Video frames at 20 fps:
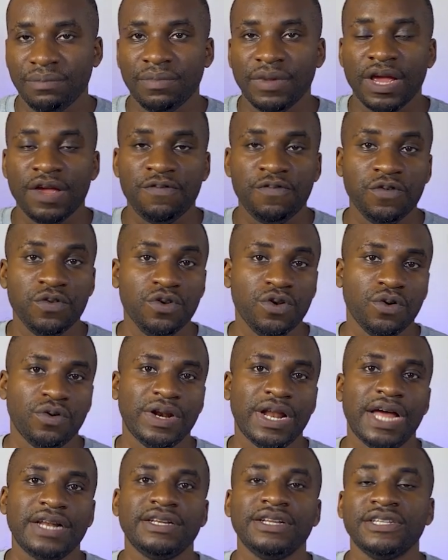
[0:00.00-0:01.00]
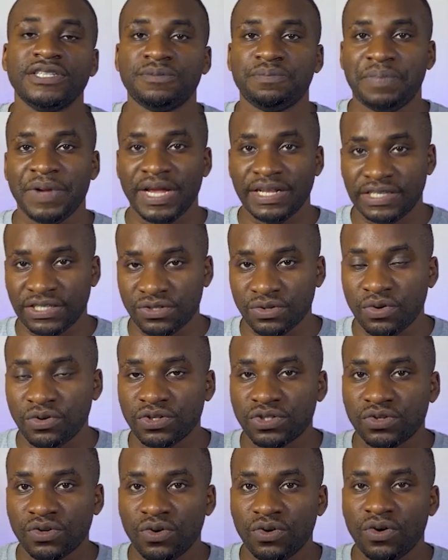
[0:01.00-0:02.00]
if you know that a space is
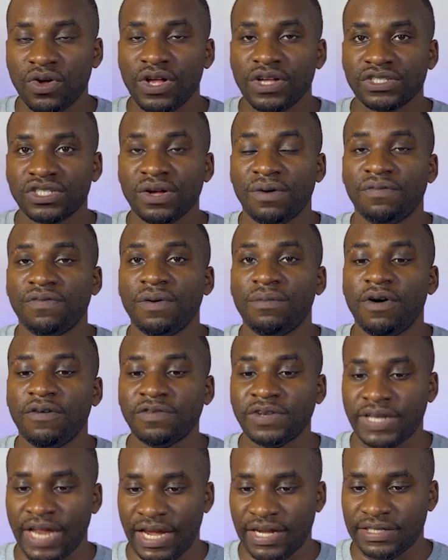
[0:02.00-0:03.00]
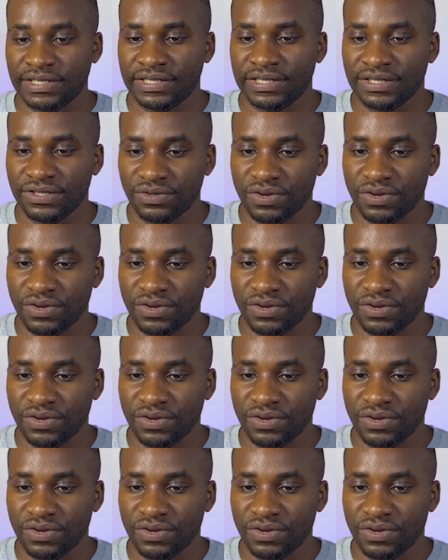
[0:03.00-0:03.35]
also some form of text.